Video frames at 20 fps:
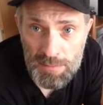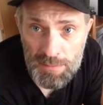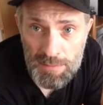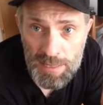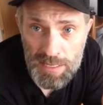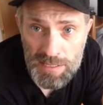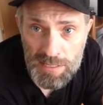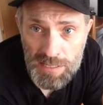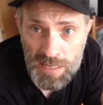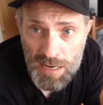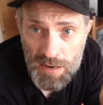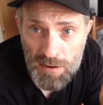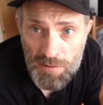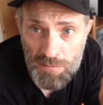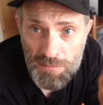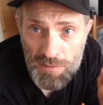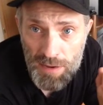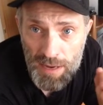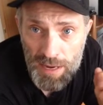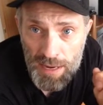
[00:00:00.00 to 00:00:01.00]

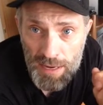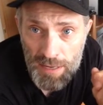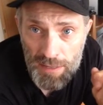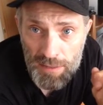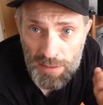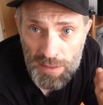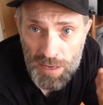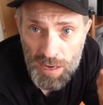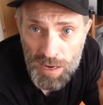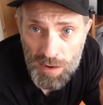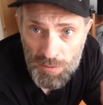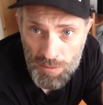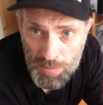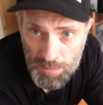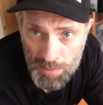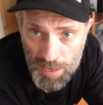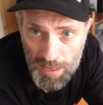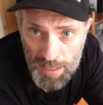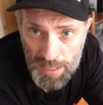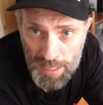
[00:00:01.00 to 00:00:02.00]
myself and our
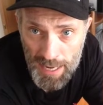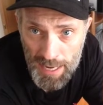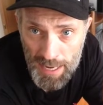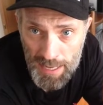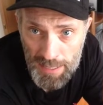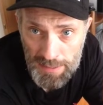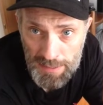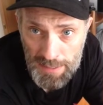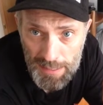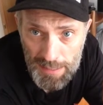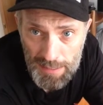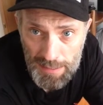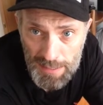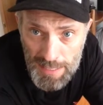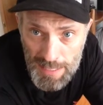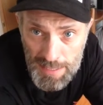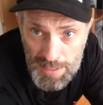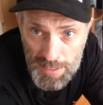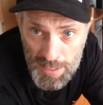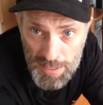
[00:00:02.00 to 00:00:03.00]
podcast.
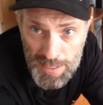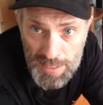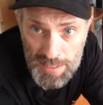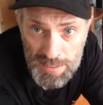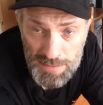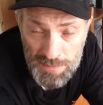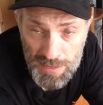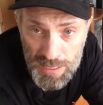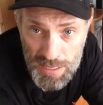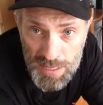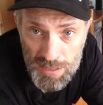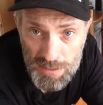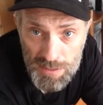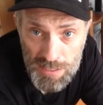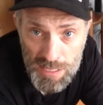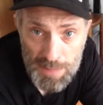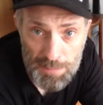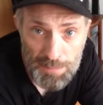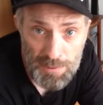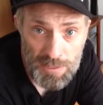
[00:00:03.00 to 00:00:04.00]
These are his
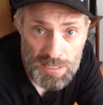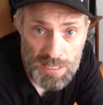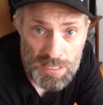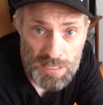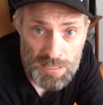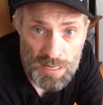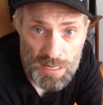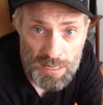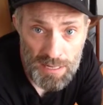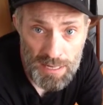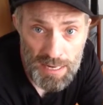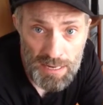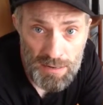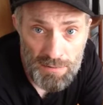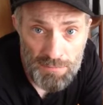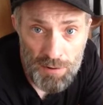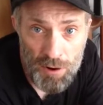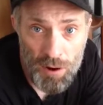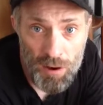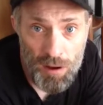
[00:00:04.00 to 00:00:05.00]
videos. He puts these on here
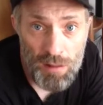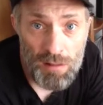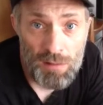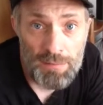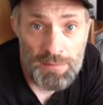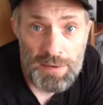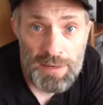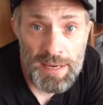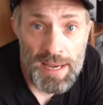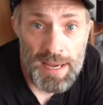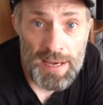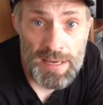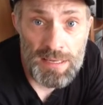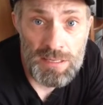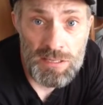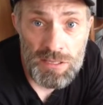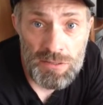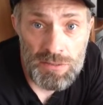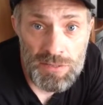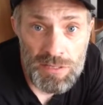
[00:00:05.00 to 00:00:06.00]
for all of you
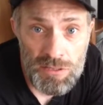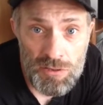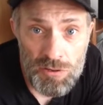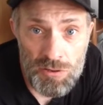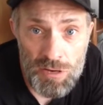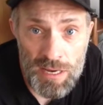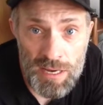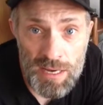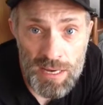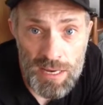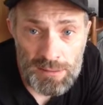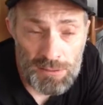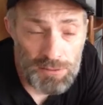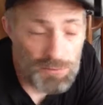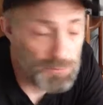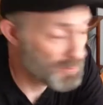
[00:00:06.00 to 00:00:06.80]
guys to enjoy, to